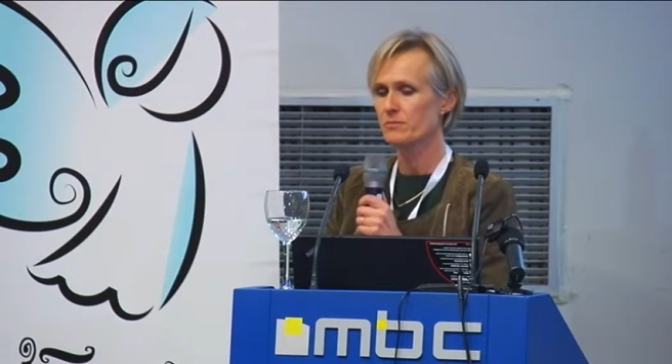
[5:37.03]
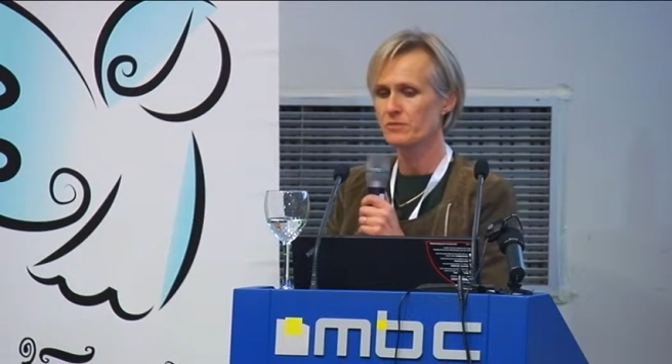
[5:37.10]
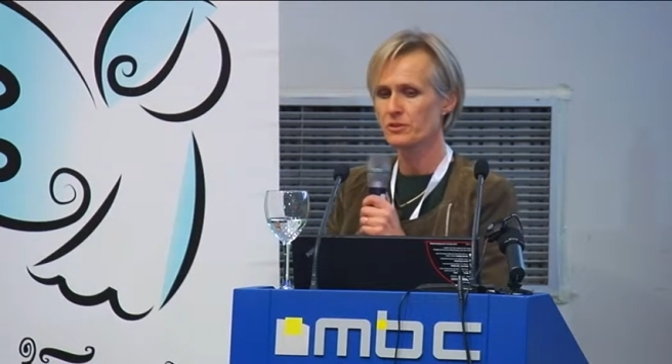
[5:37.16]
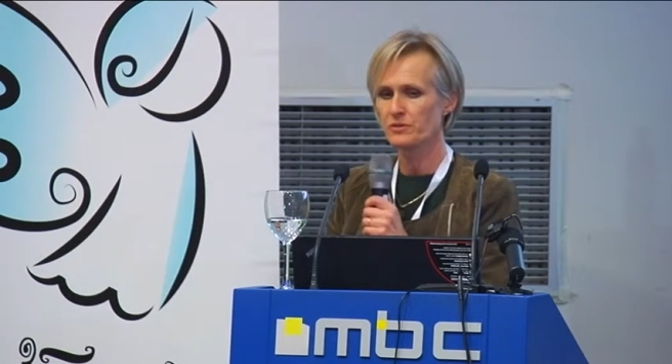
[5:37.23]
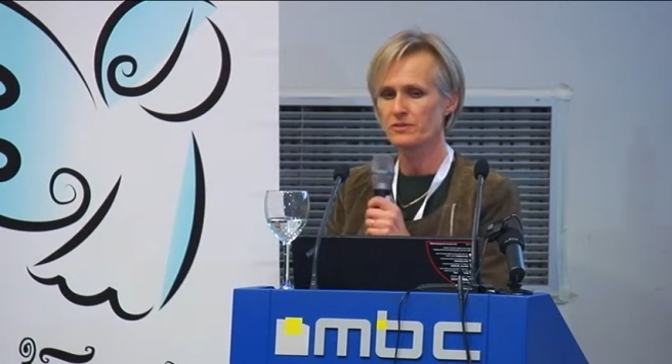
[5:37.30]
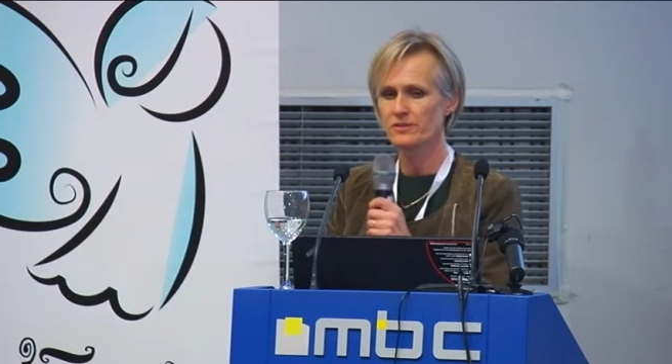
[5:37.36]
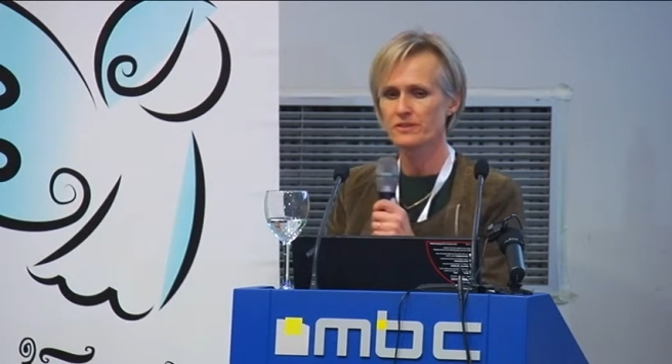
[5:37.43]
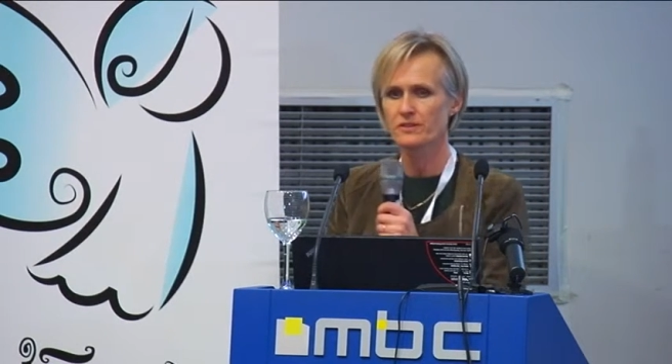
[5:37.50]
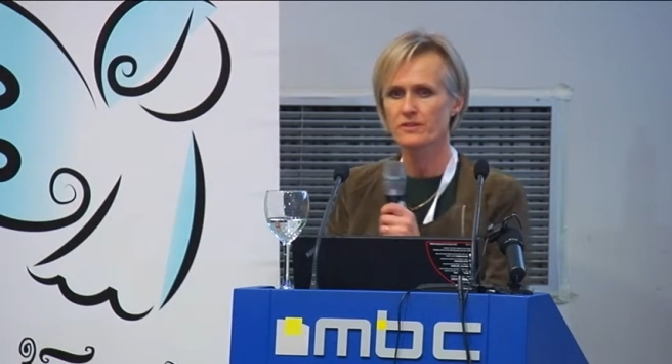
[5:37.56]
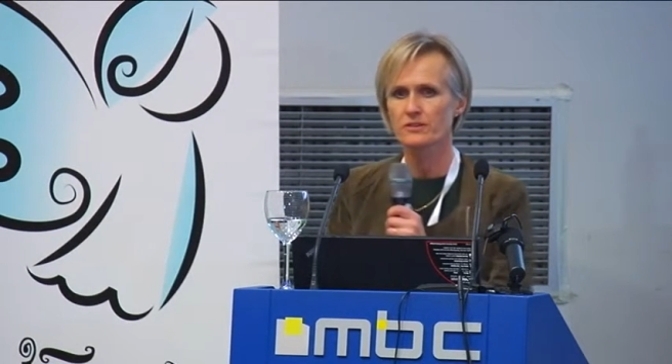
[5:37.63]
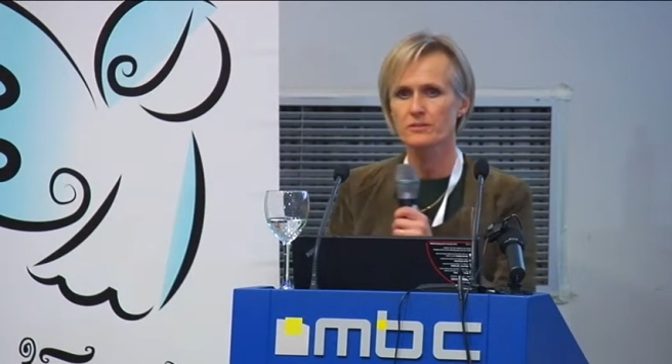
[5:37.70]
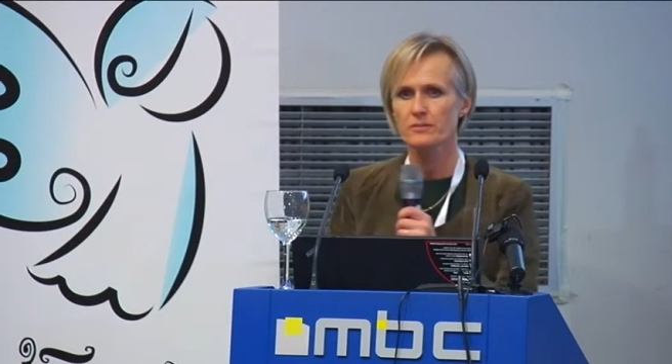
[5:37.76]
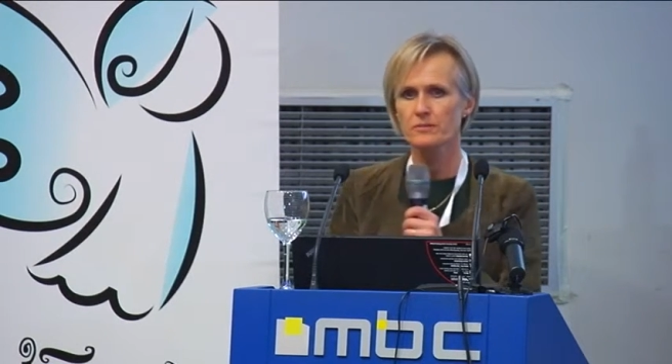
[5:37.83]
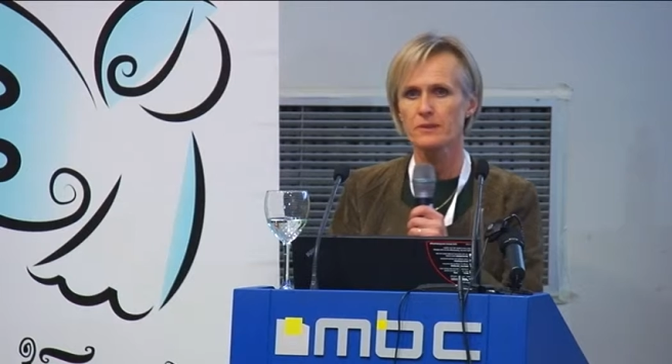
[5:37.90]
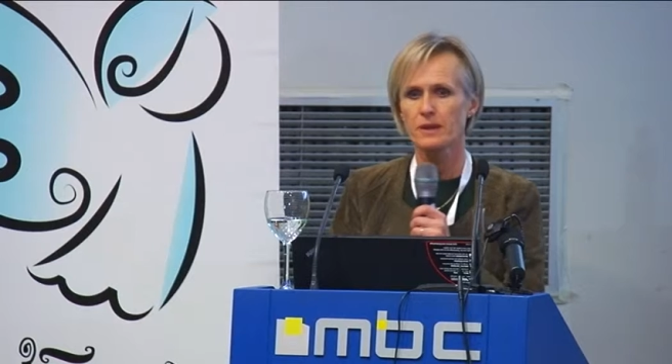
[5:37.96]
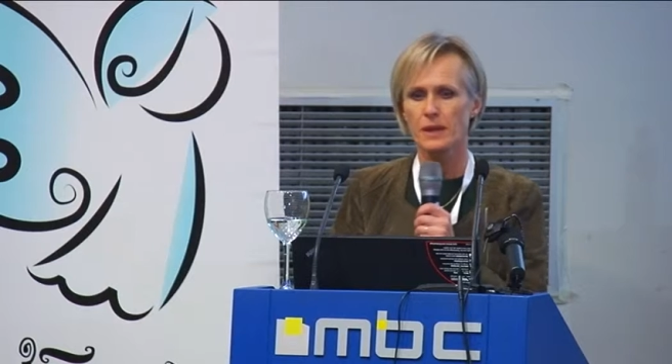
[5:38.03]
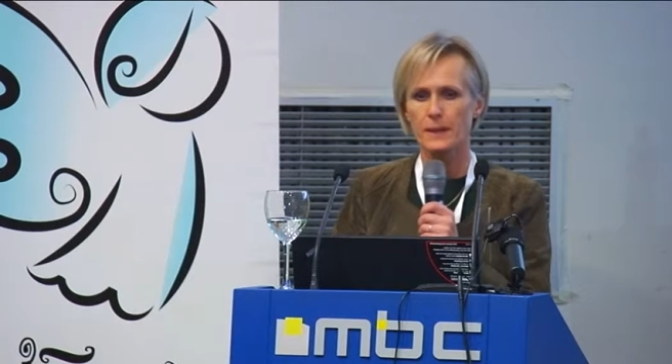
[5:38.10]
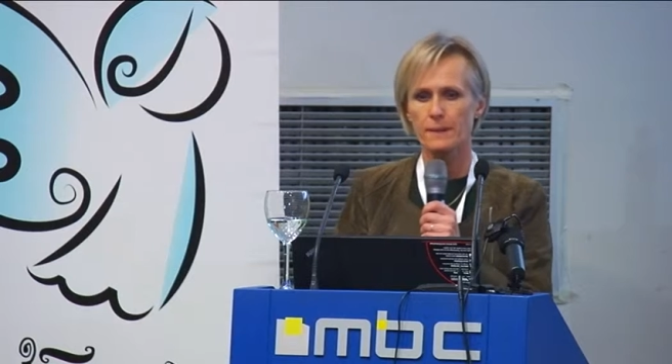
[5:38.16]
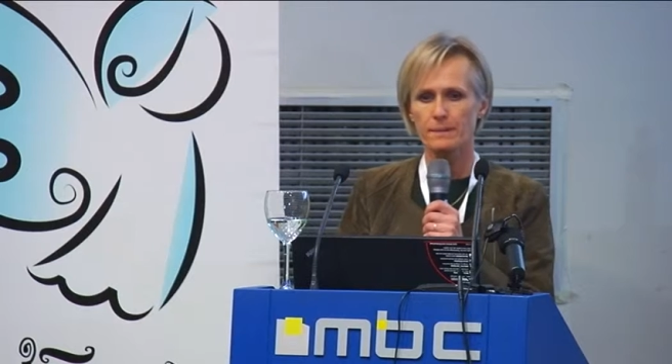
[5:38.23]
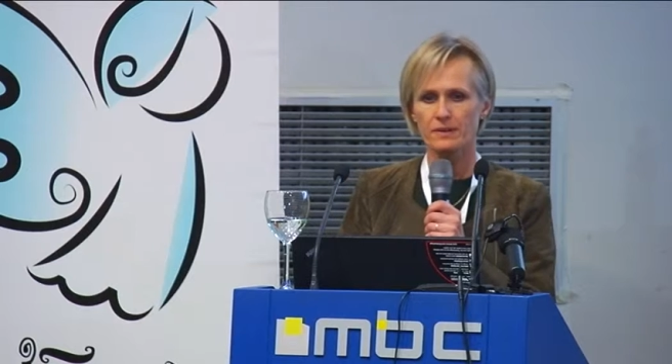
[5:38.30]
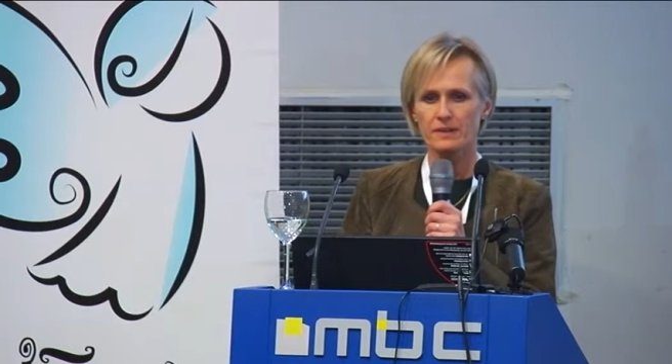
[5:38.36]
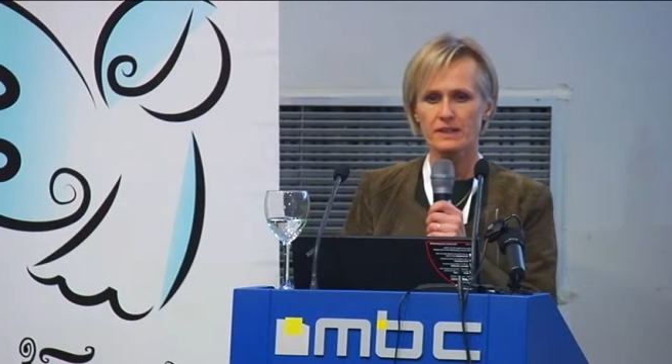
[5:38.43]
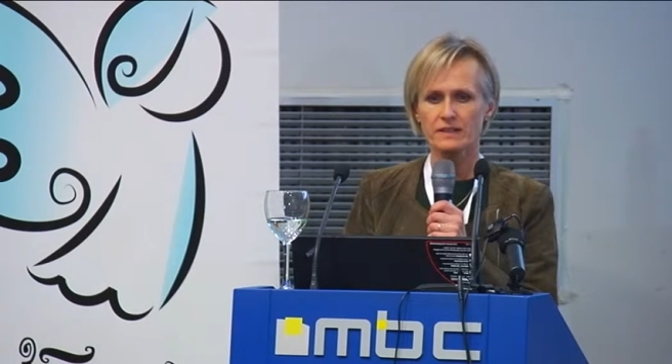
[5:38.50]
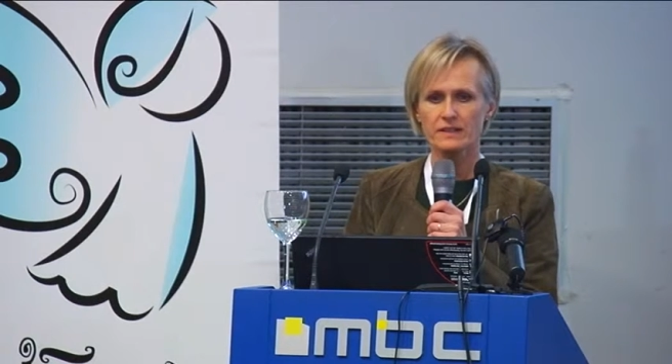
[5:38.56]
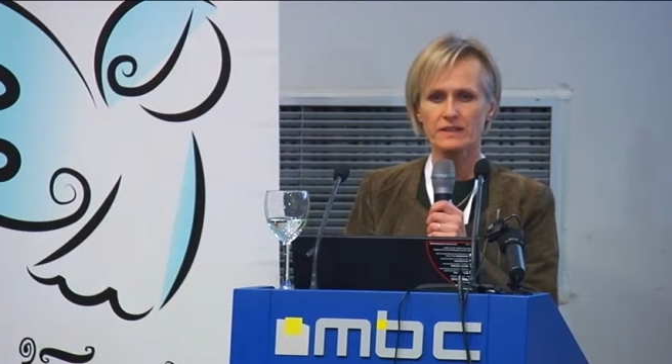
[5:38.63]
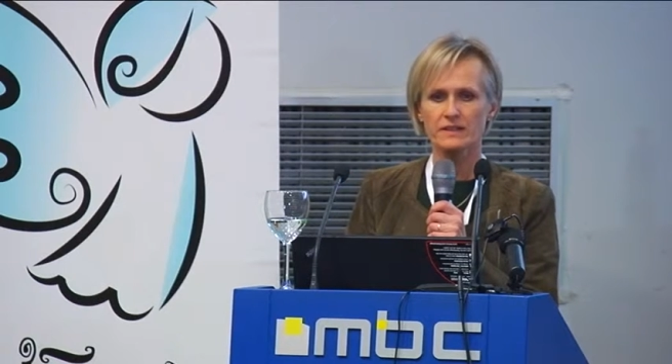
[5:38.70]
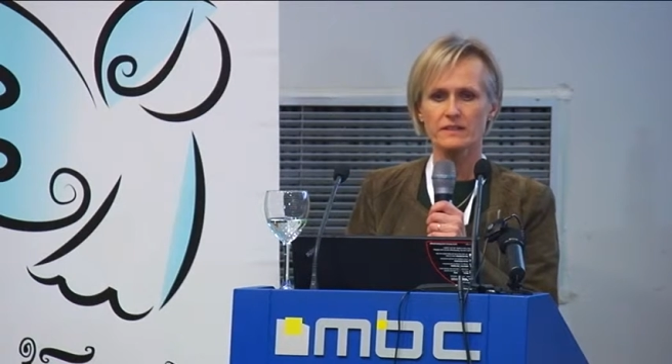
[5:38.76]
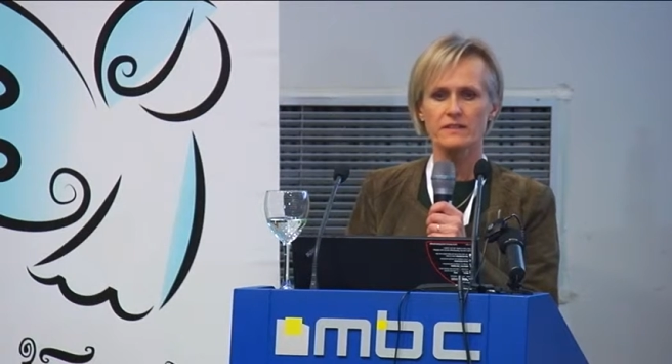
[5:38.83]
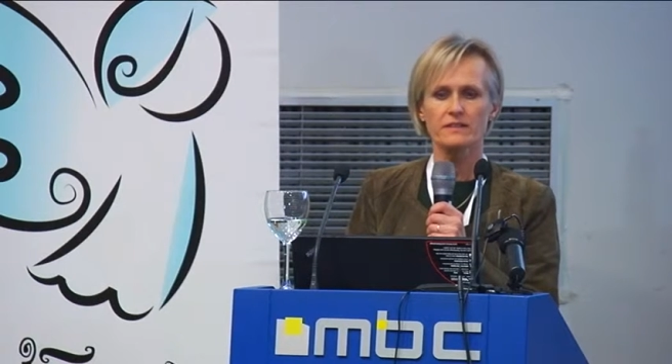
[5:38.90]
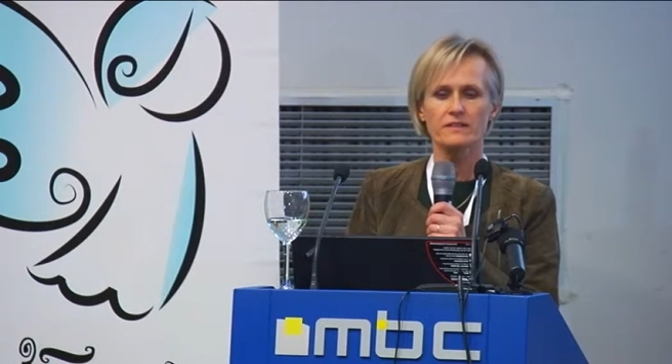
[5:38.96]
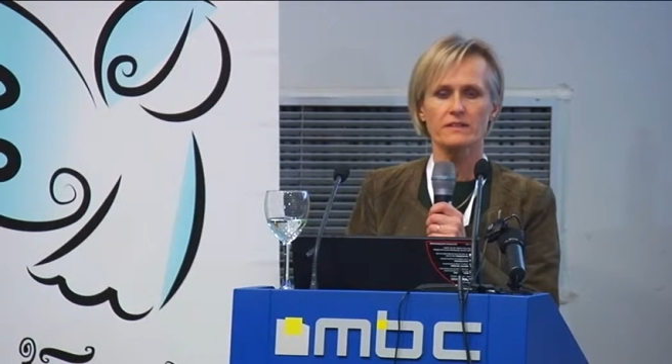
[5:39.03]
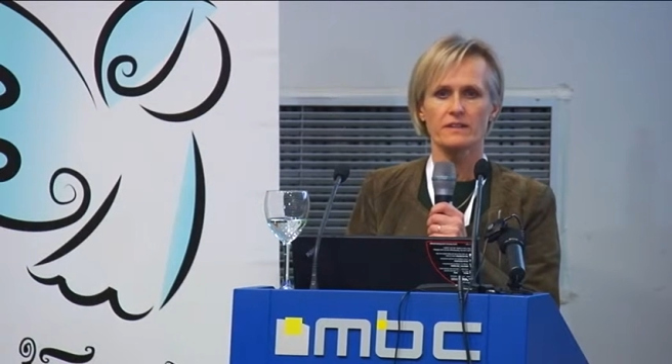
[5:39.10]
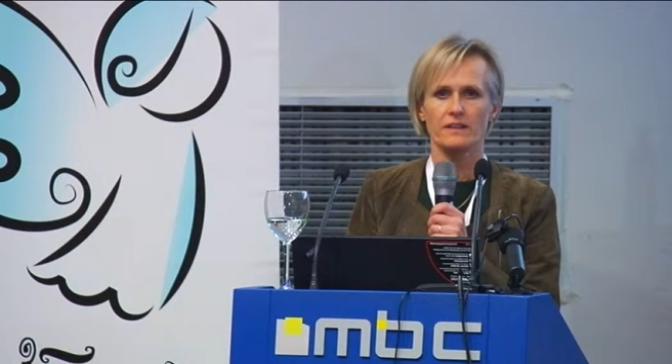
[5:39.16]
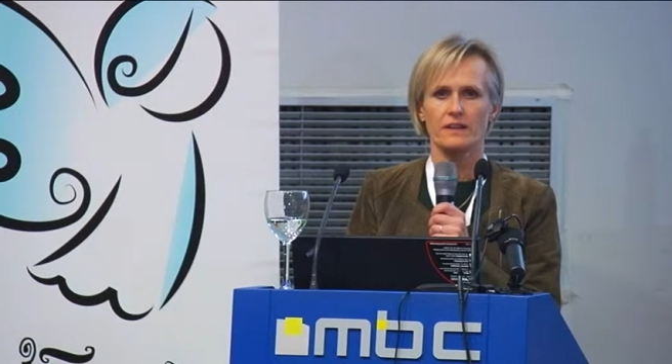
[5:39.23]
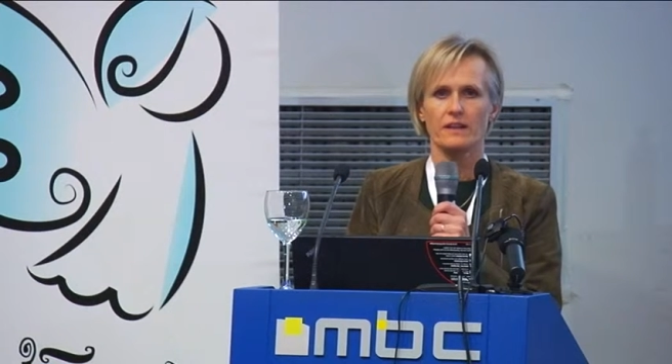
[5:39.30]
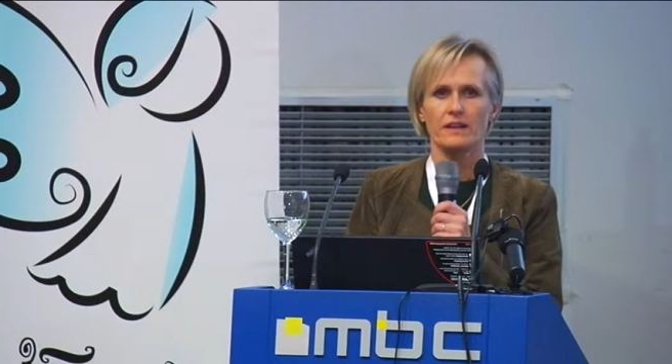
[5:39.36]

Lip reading: immune system, platelets,